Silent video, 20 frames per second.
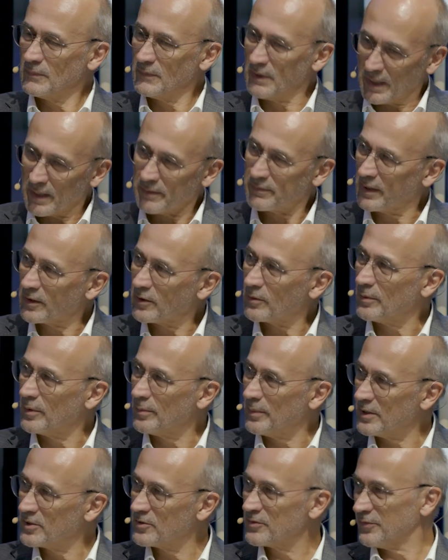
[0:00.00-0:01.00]
Yeah, thank you very
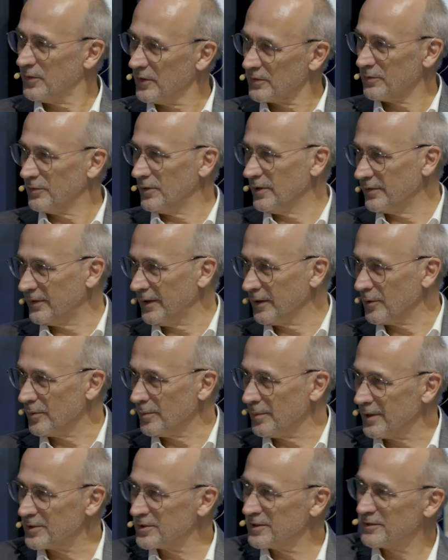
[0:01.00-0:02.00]
much. First of all, thank you
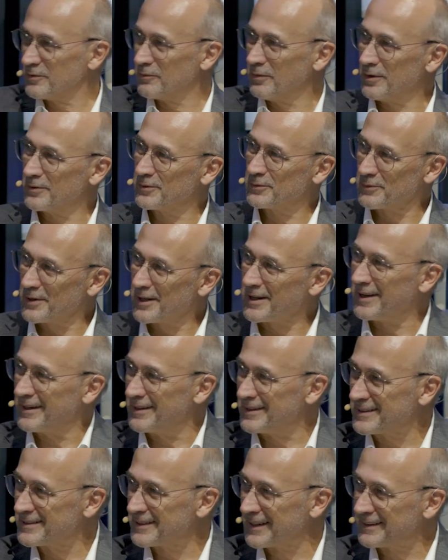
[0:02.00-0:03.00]
very much. It was really
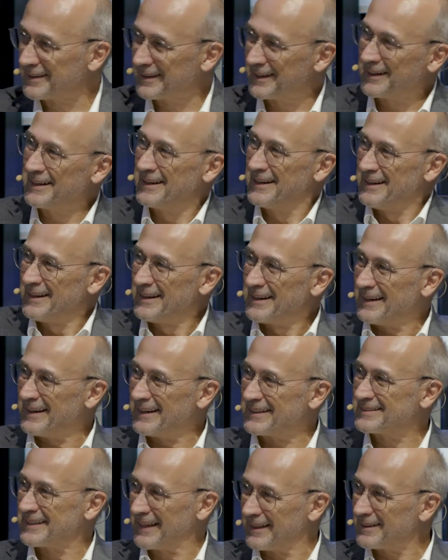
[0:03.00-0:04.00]
an exciting
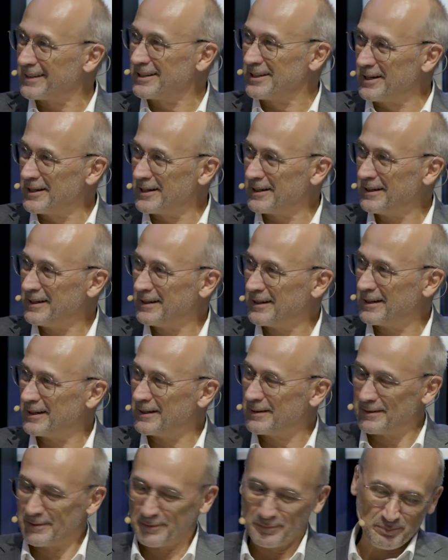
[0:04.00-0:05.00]

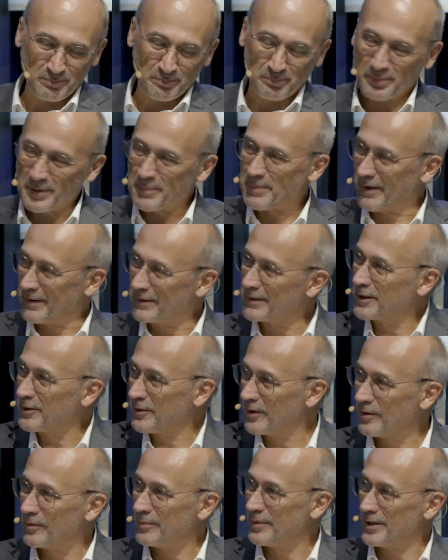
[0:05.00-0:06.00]
year preparing the
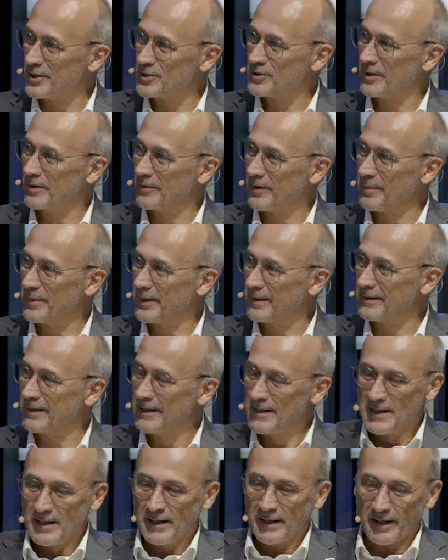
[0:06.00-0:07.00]
collaboration agreement
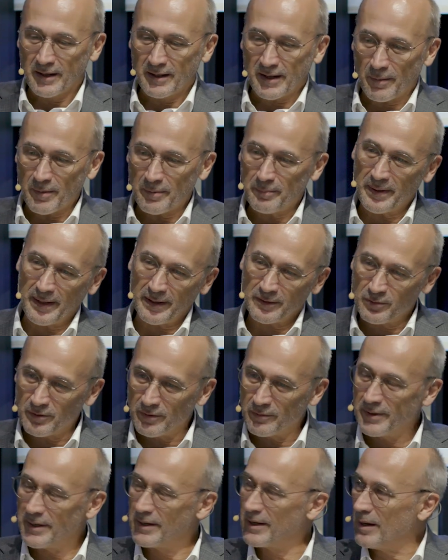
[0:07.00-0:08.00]
and coming back to
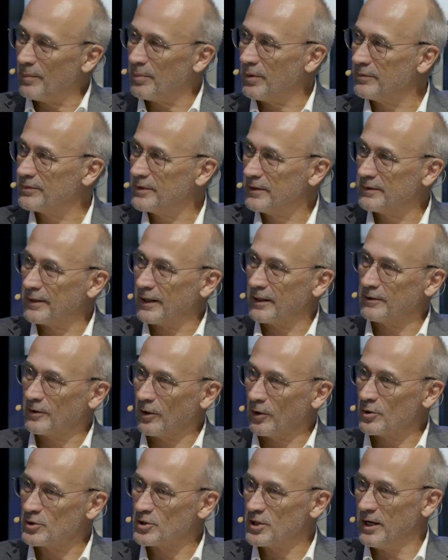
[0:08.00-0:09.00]
a recap of the
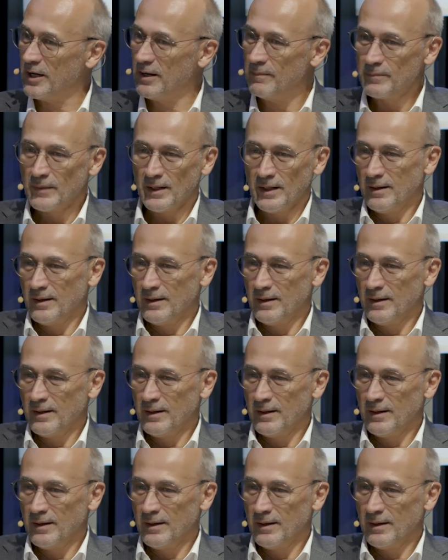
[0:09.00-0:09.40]
technology.